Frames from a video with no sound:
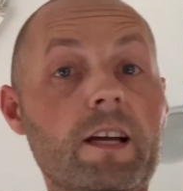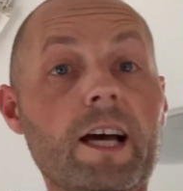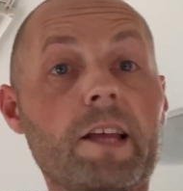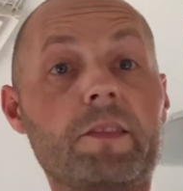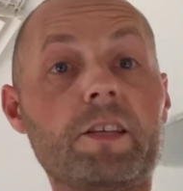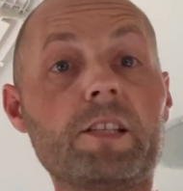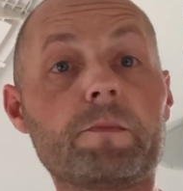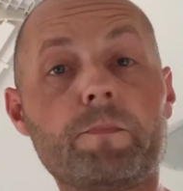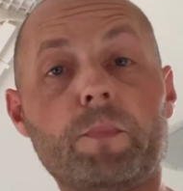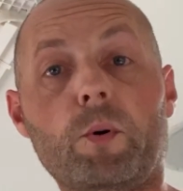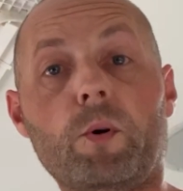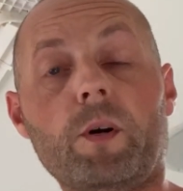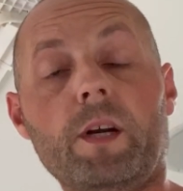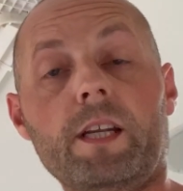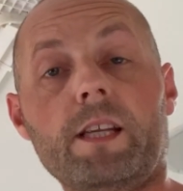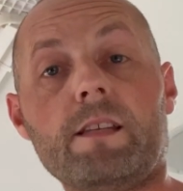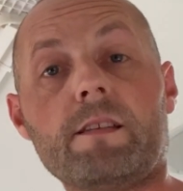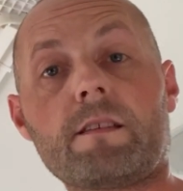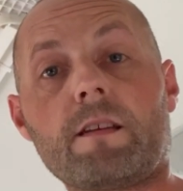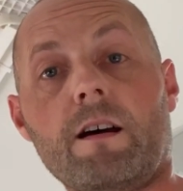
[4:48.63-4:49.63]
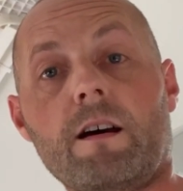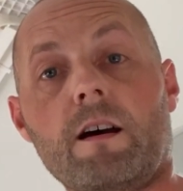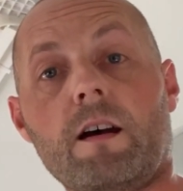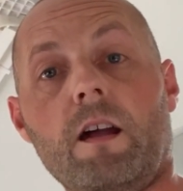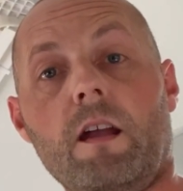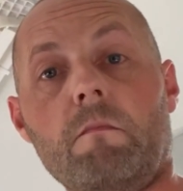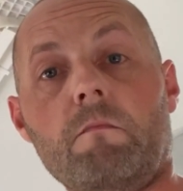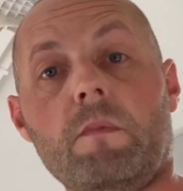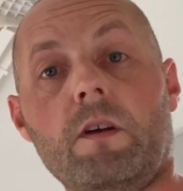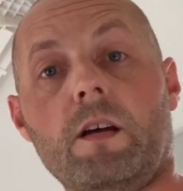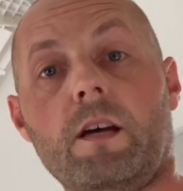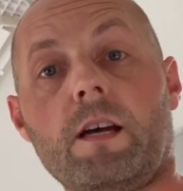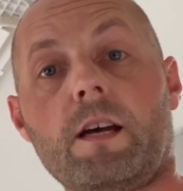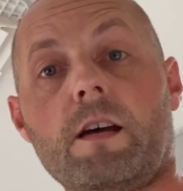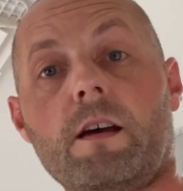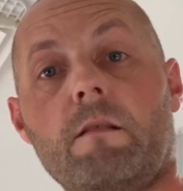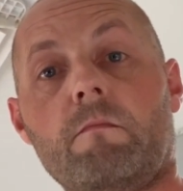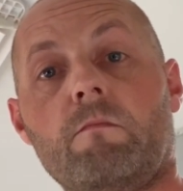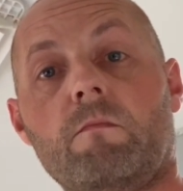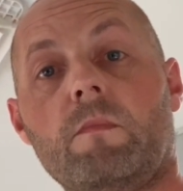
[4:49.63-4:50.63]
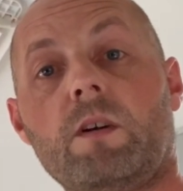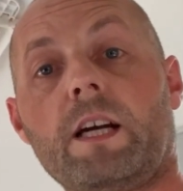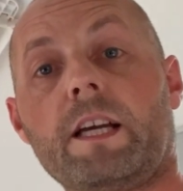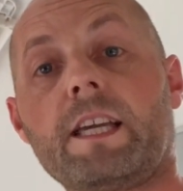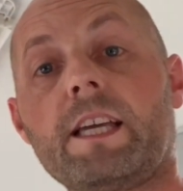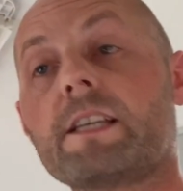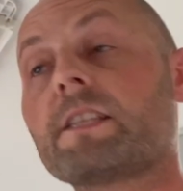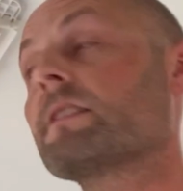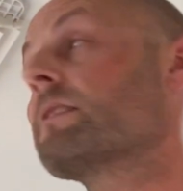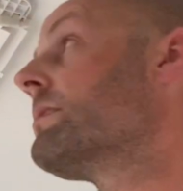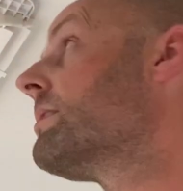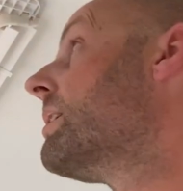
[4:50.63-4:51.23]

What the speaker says: at this point in time, I guess